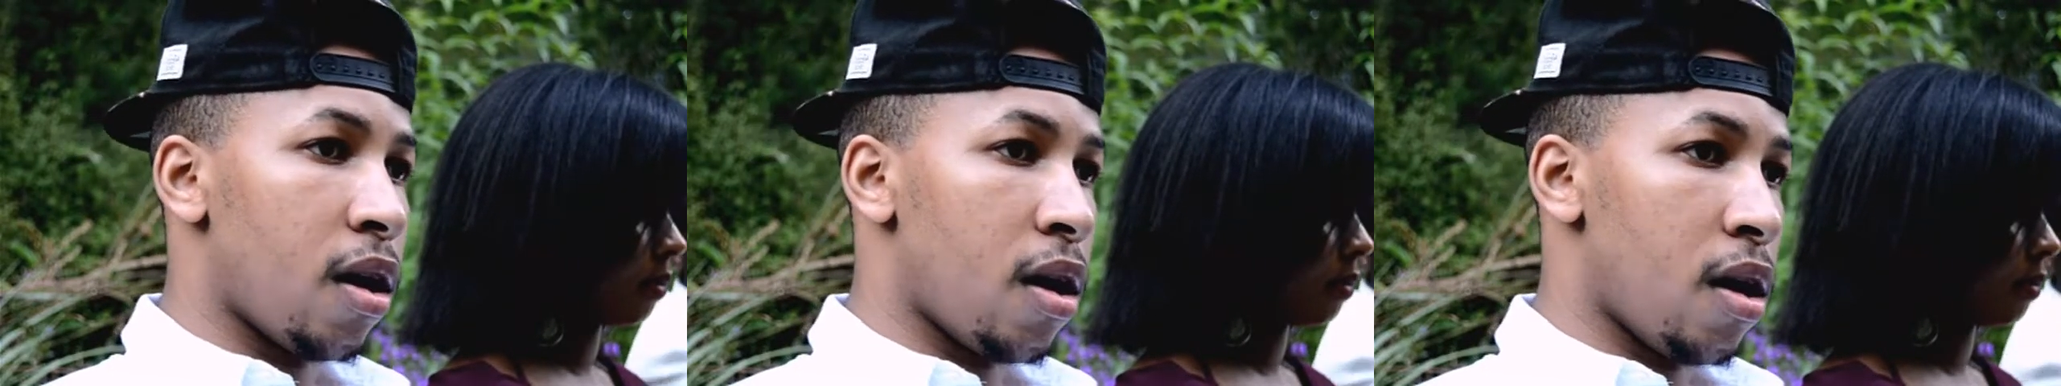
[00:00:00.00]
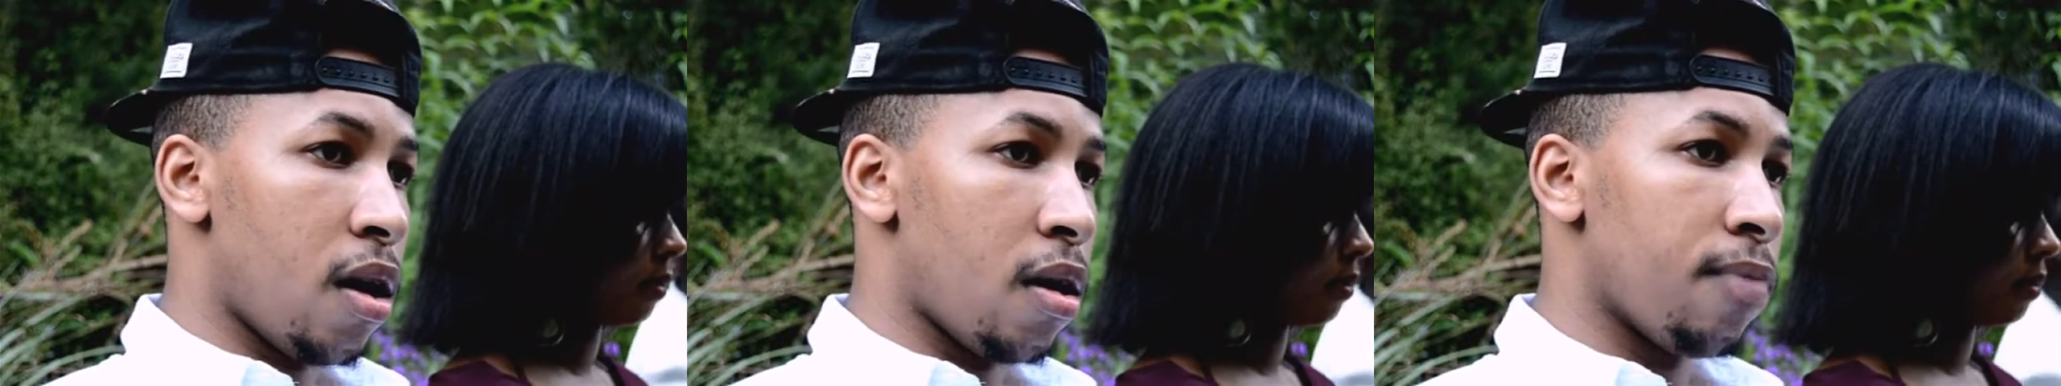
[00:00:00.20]

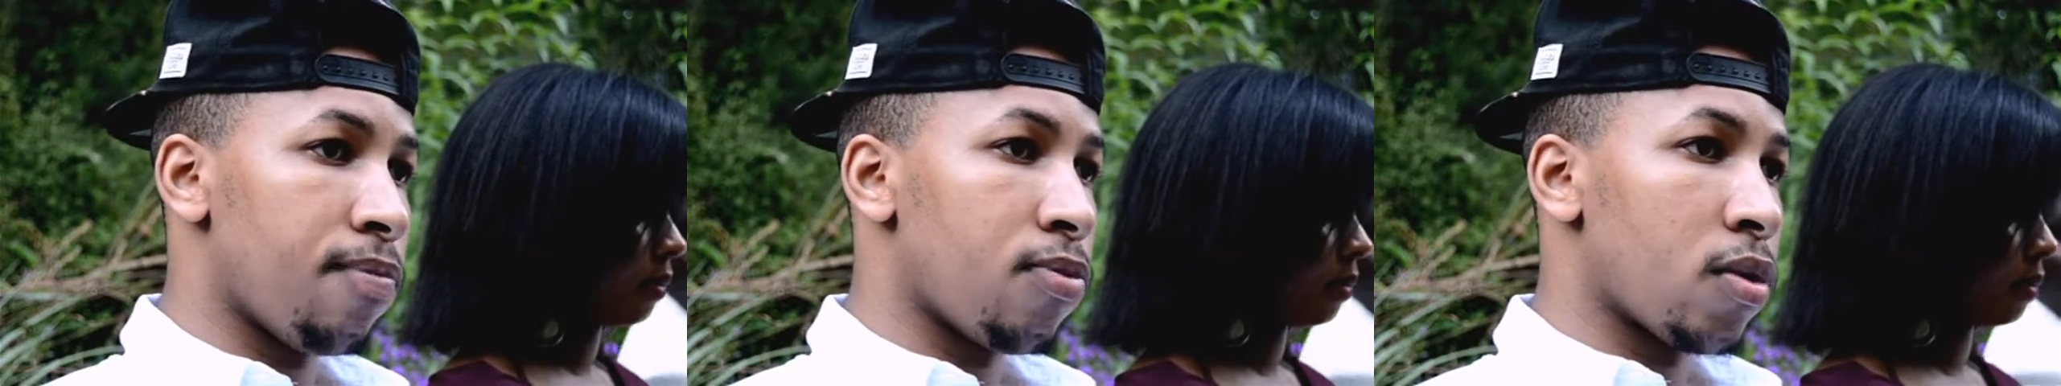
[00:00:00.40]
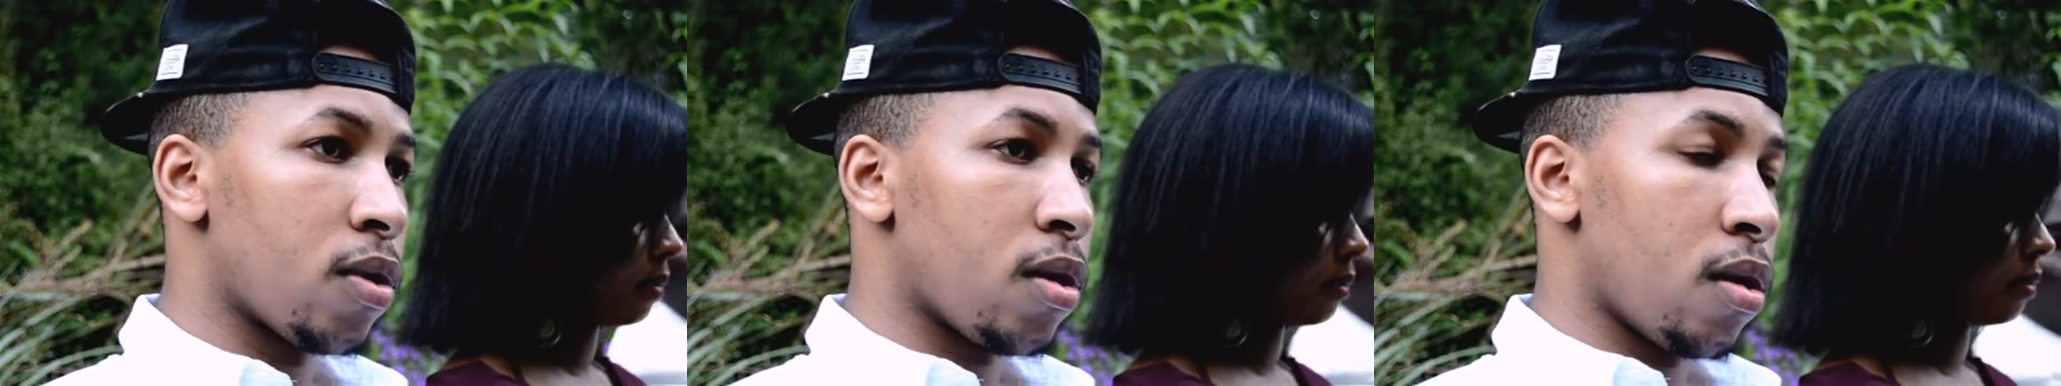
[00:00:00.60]

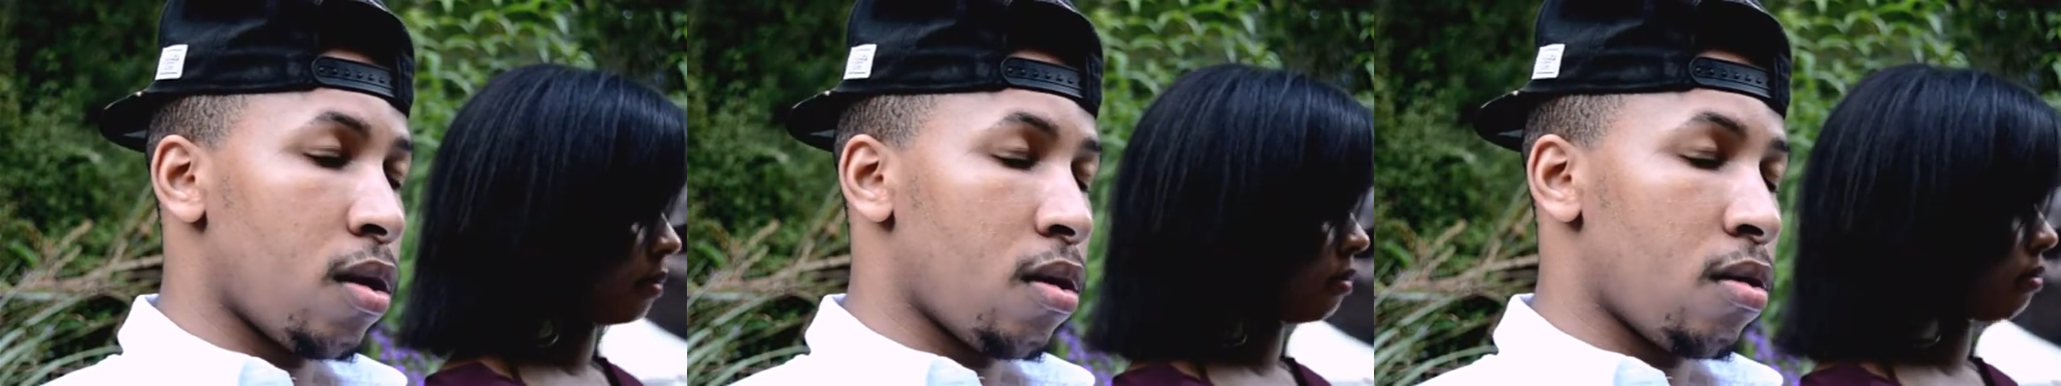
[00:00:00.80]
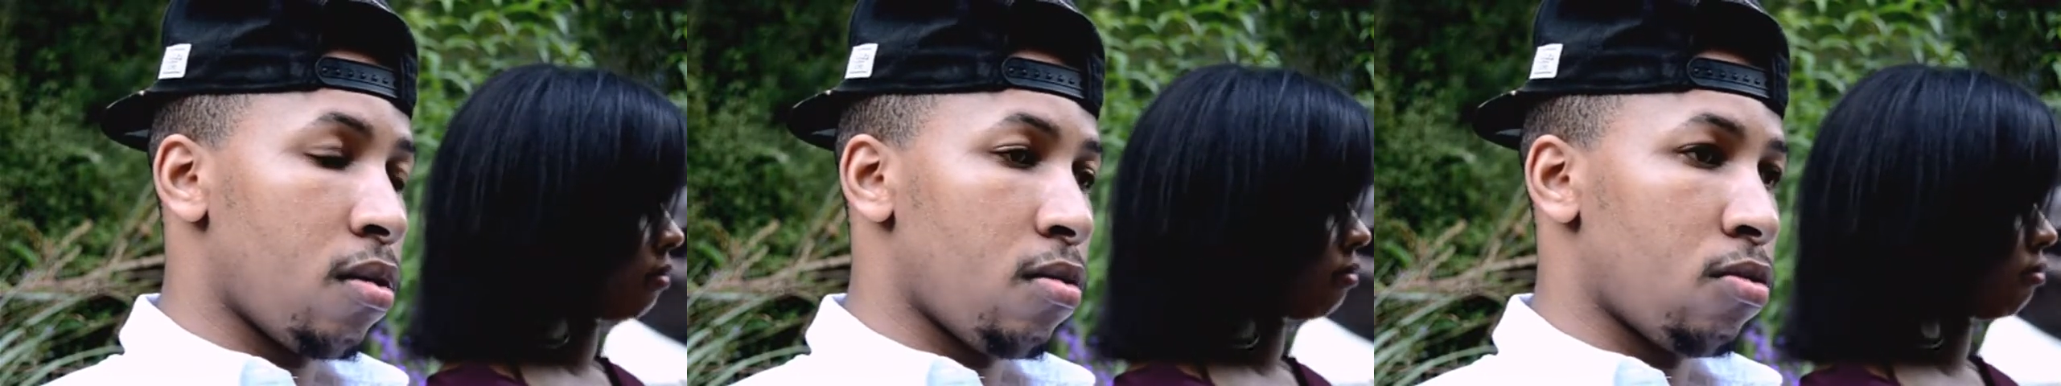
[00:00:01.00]

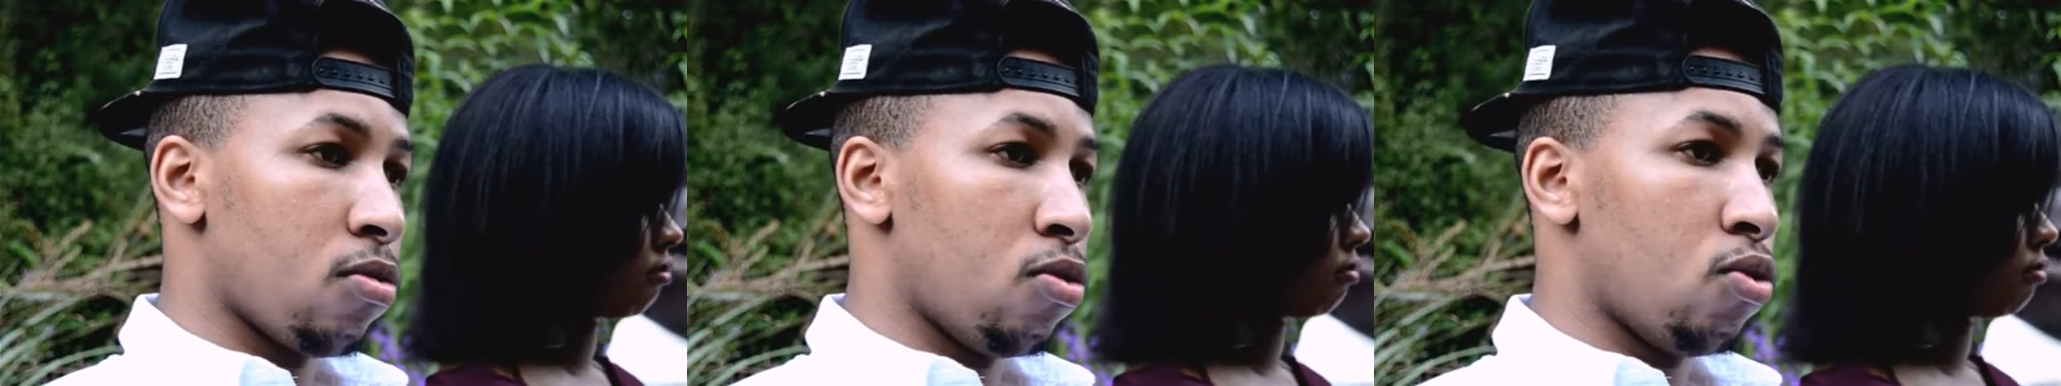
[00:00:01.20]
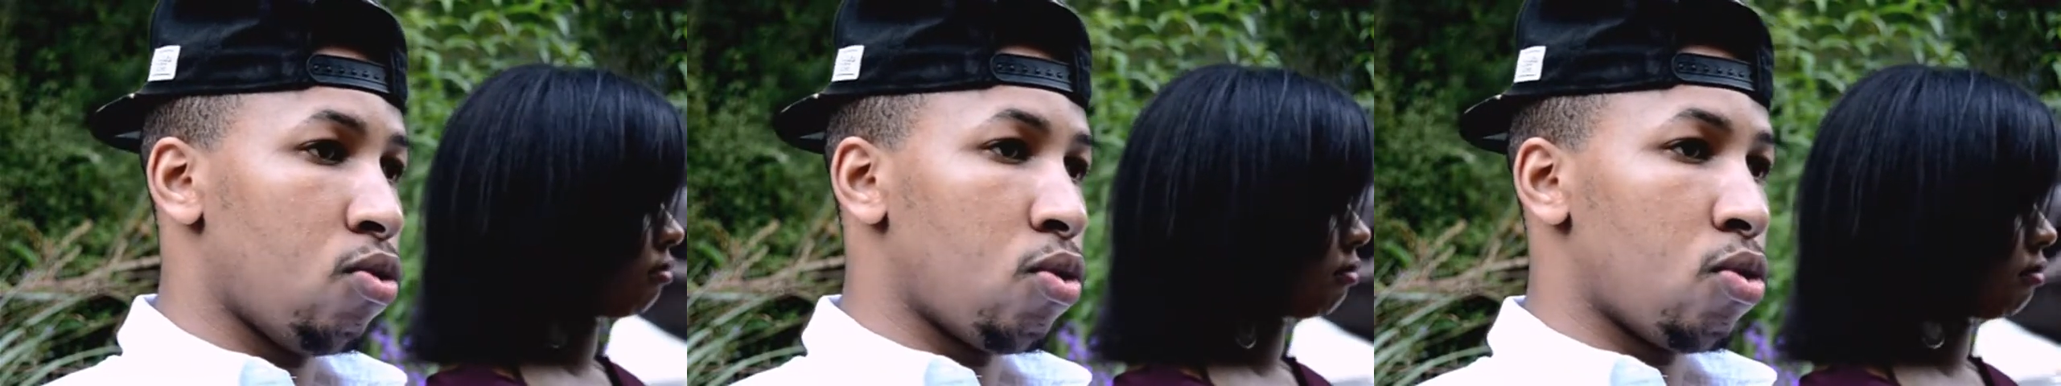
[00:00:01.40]

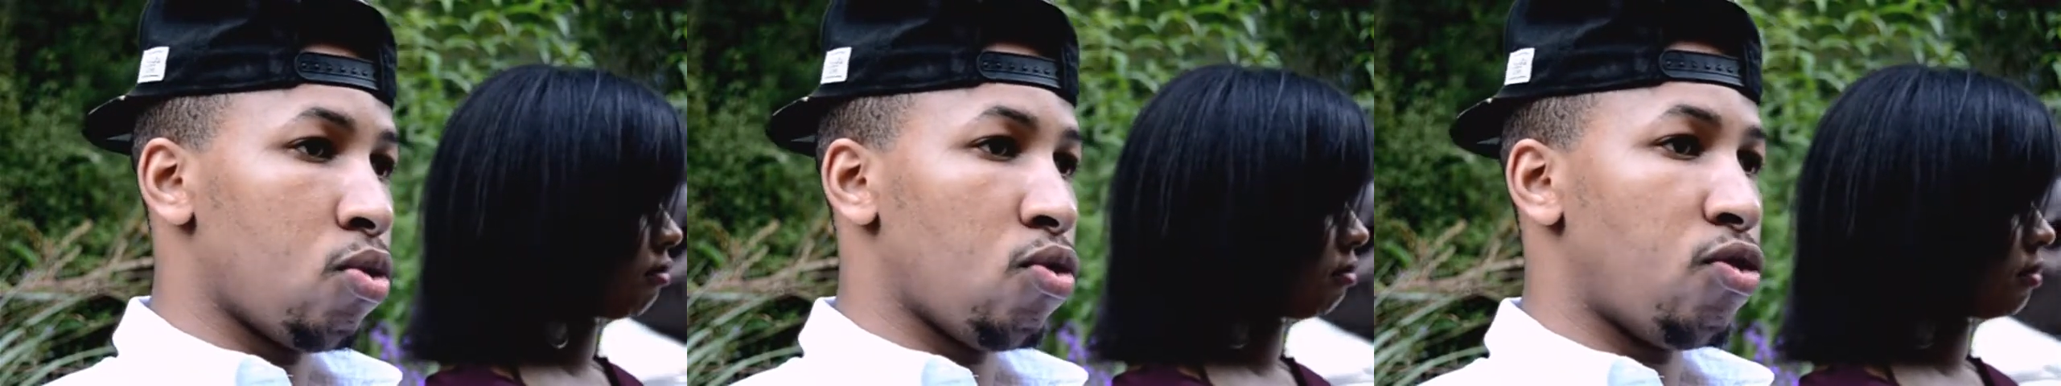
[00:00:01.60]
to